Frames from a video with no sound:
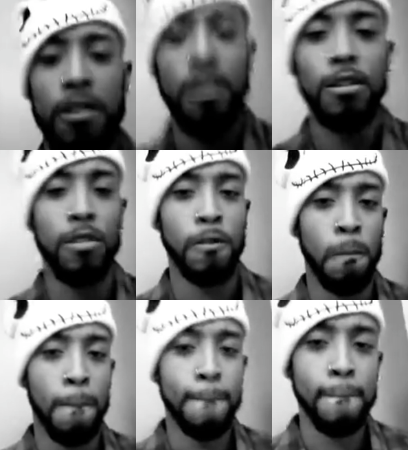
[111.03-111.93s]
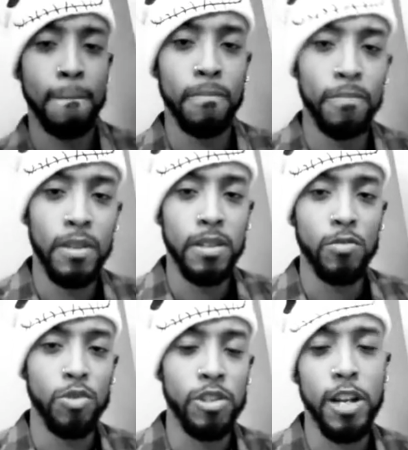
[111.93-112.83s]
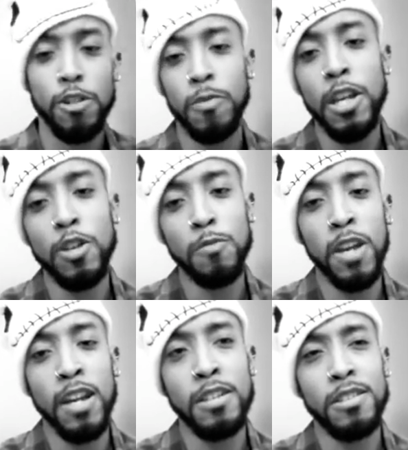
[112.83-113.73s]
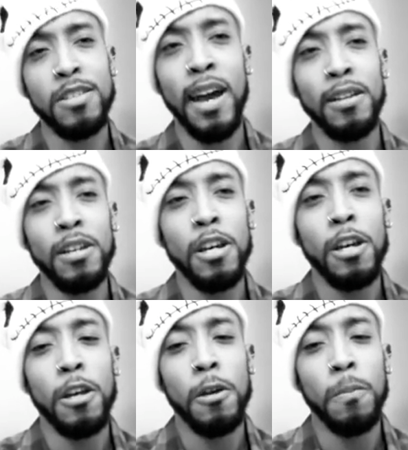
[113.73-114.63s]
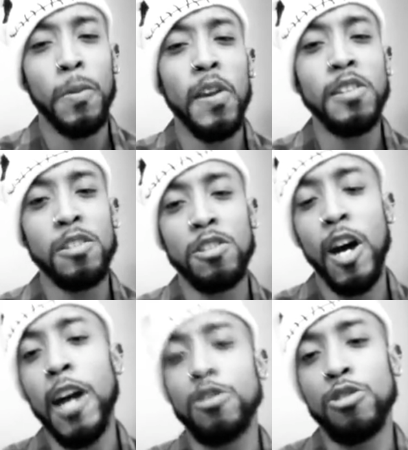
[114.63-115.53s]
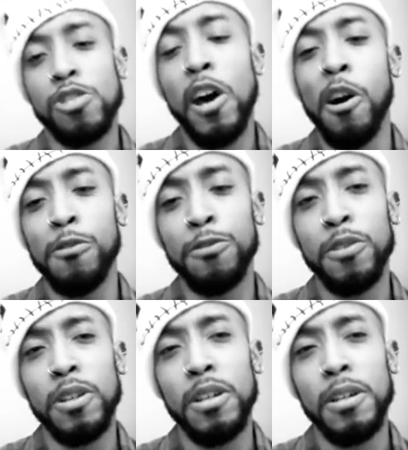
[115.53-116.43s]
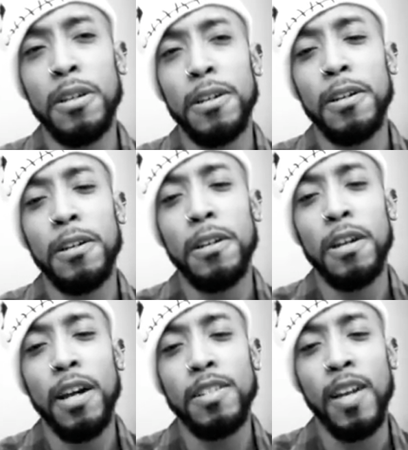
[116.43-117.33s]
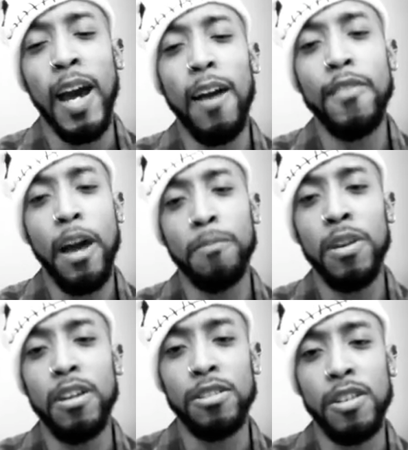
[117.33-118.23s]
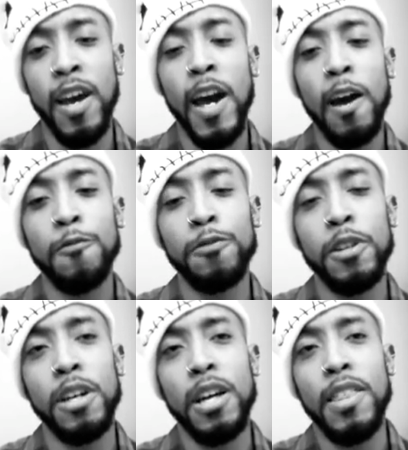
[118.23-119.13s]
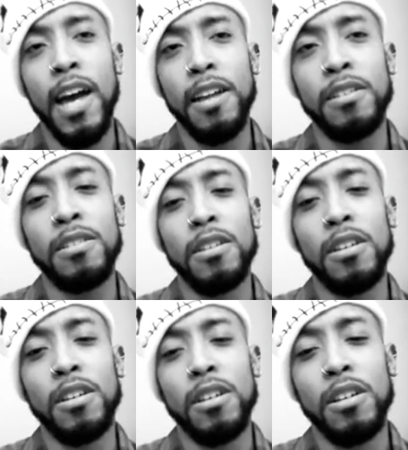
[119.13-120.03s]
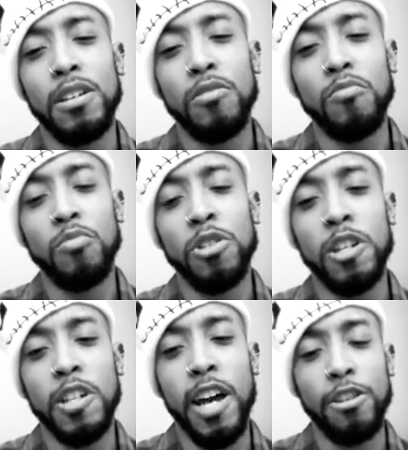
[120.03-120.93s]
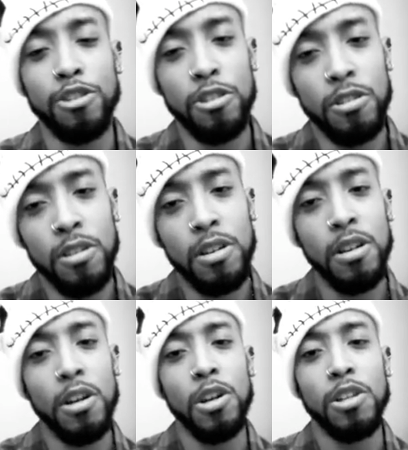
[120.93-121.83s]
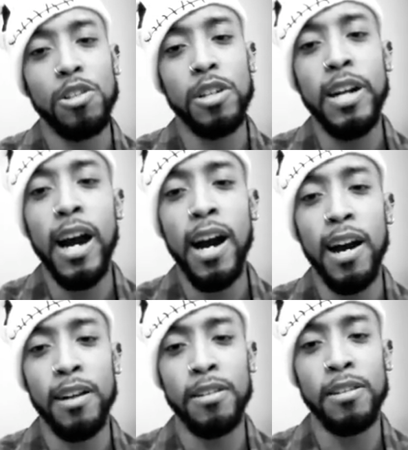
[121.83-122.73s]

you know, sketch of peace means is that peace inside yourself, to have that peace, to have that connection to God,